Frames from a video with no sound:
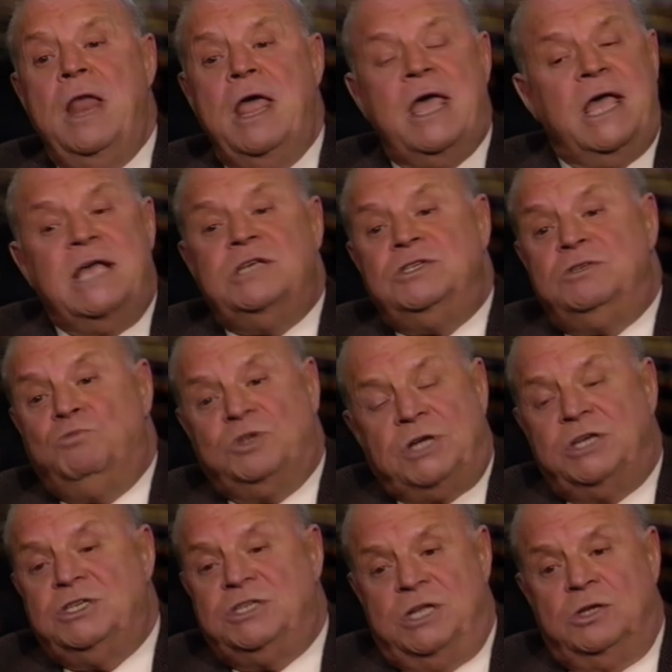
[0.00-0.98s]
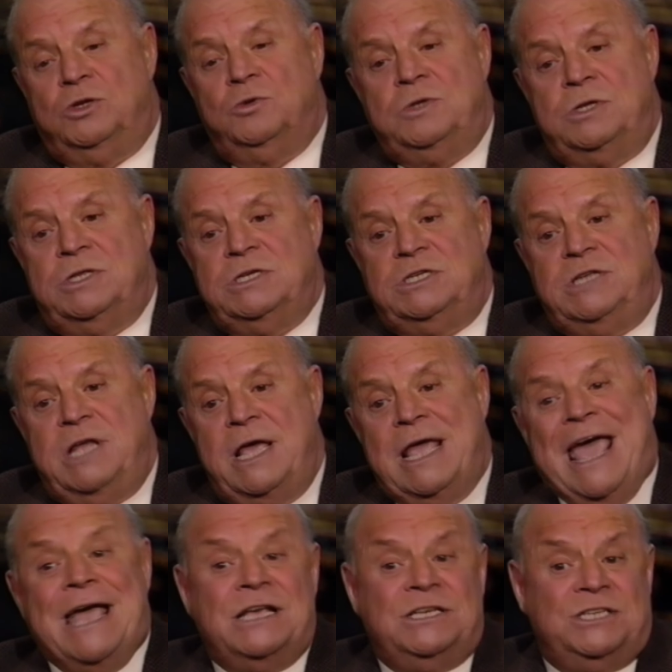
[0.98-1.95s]
is which I still do to this day,
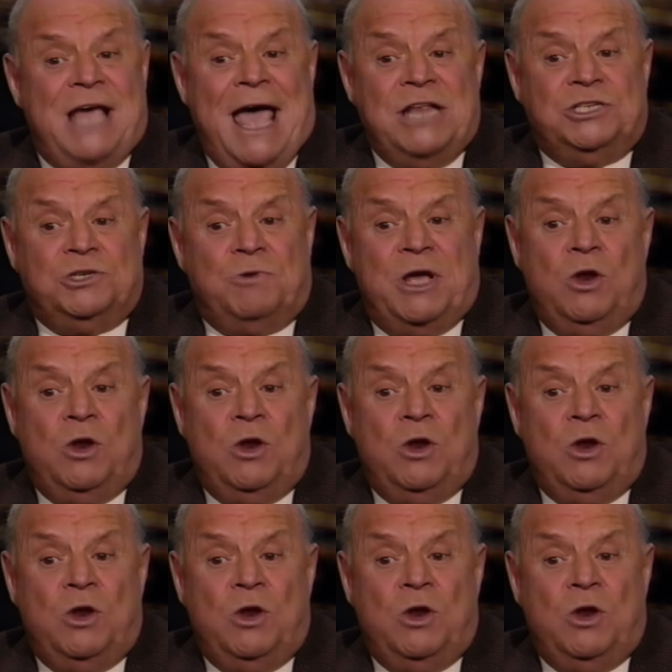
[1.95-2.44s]
exaggerate